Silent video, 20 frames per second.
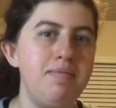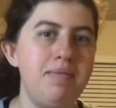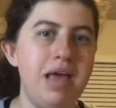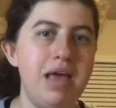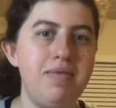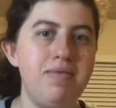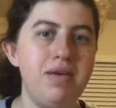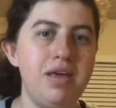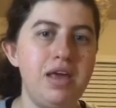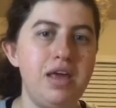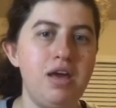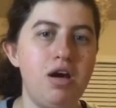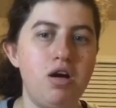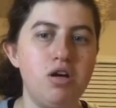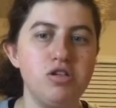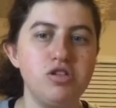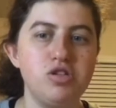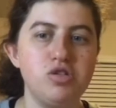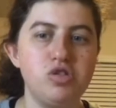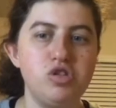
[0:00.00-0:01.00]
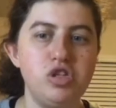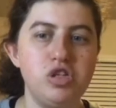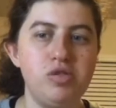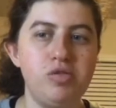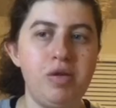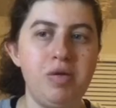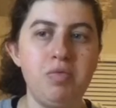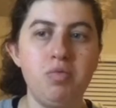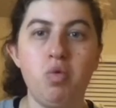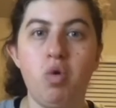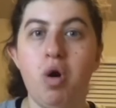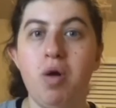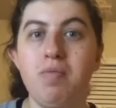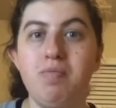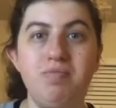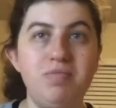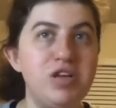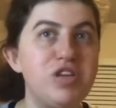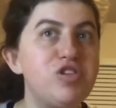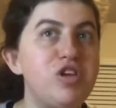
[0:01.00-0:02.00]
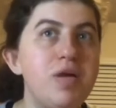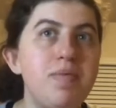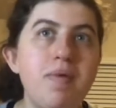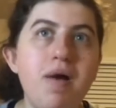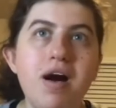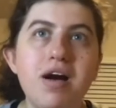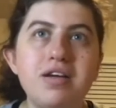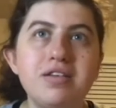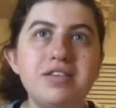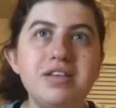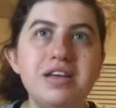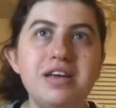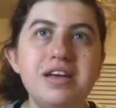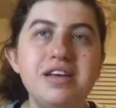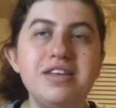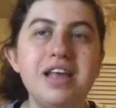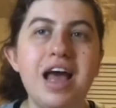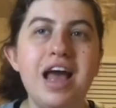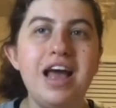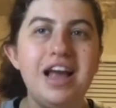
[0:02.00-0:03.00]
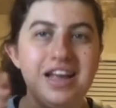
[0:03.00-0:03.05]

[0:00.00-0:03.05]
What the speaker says: Maybe also doing more mystery boxes.